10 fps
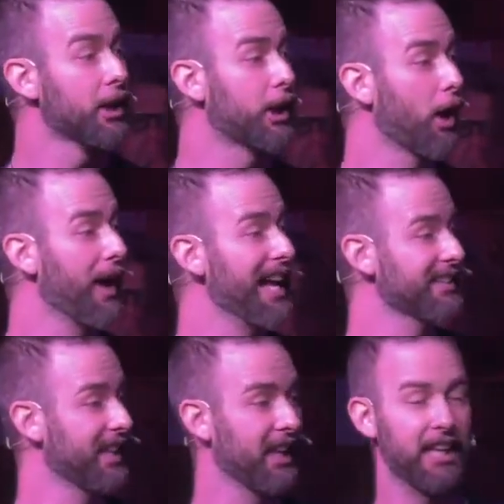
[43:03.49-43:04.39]
Go
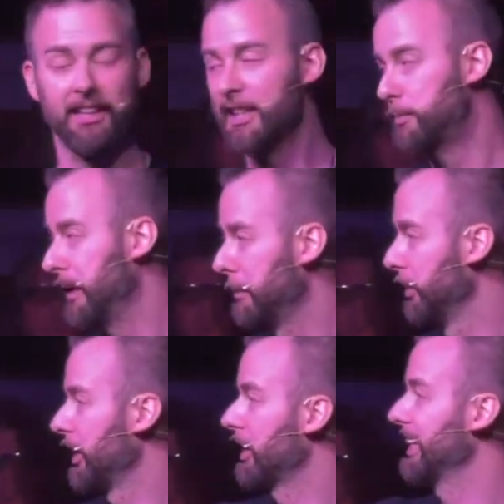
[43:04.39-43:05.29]
ask any of these people
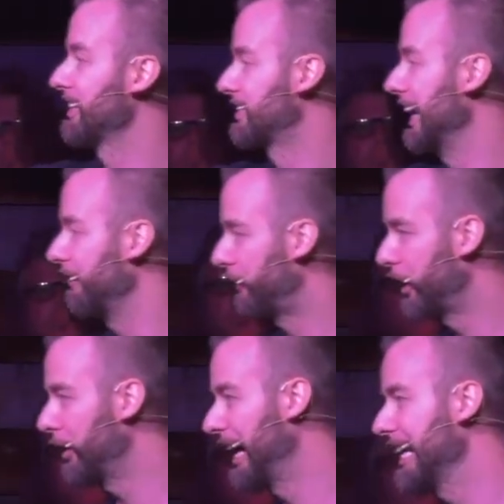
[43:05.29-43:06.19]
that are getting set free
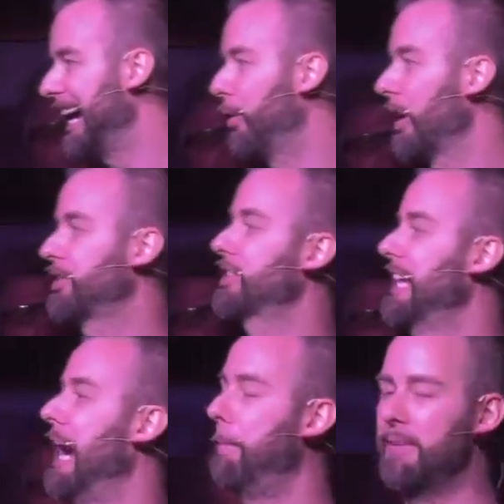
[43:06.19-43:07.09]
right now what just
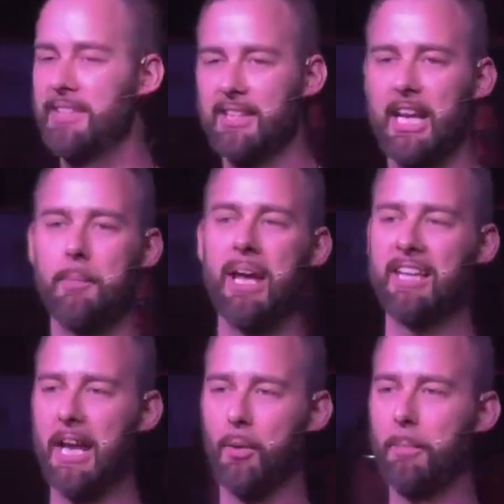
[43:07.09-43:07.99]
happened to them, and
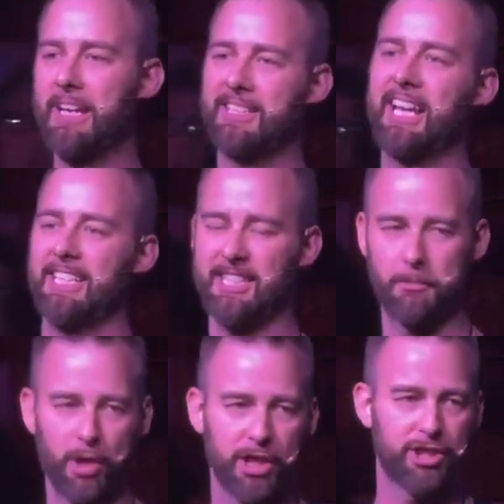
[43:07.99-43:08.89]
they will be a
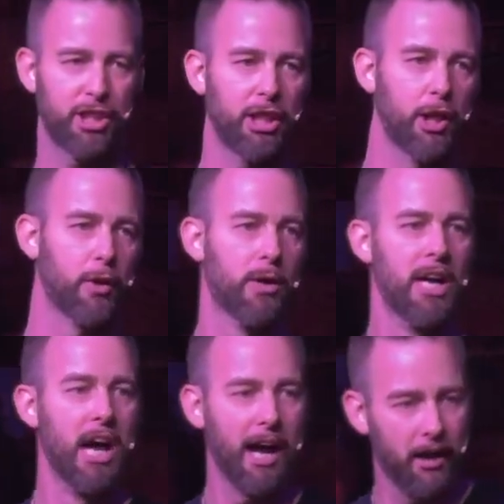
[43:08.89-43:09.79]
testimony to you
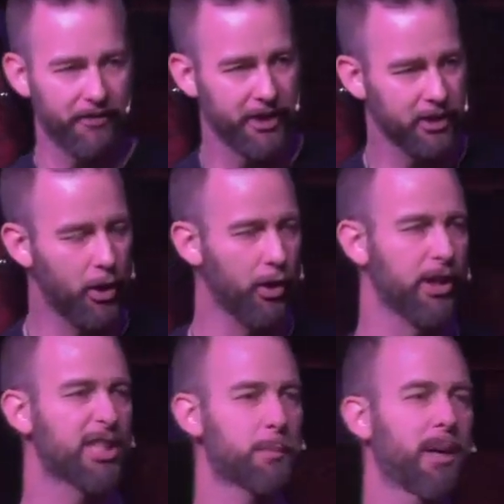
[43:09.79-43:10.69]
of the
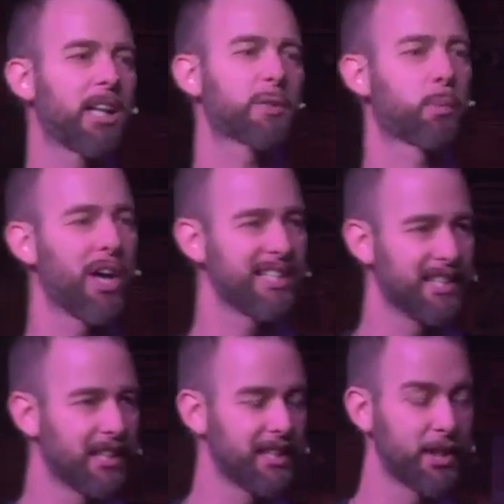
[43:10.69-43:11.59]
Holy Spirit's
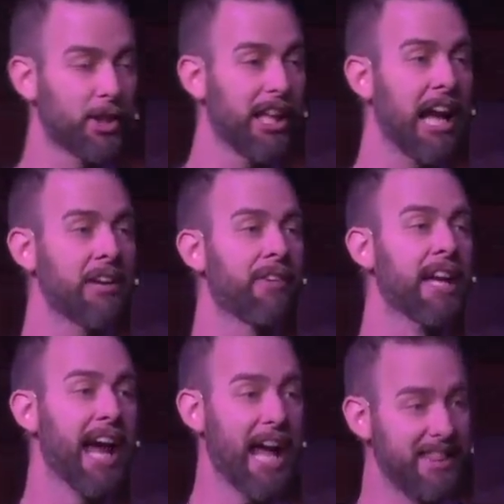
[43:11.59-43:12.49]
presence in their life
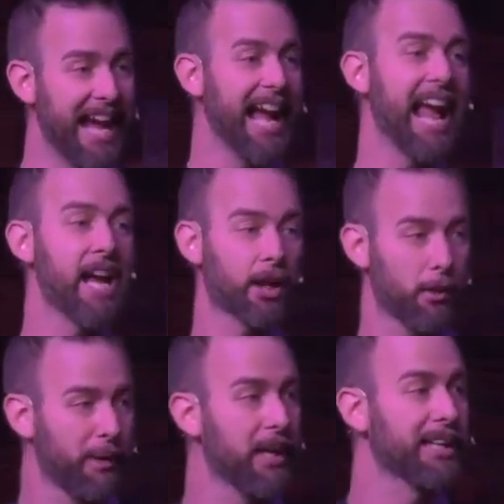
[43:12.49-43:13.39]
and that anger
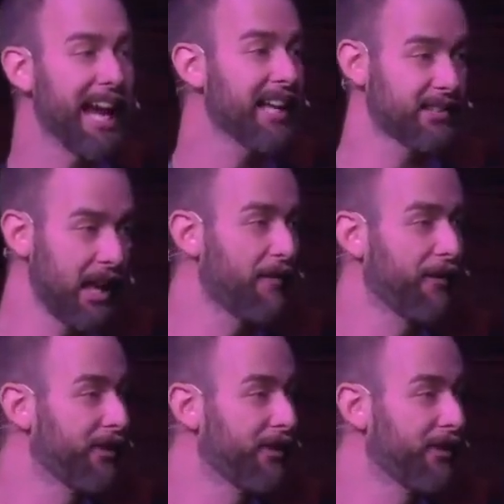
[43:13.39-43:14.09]
being cast off of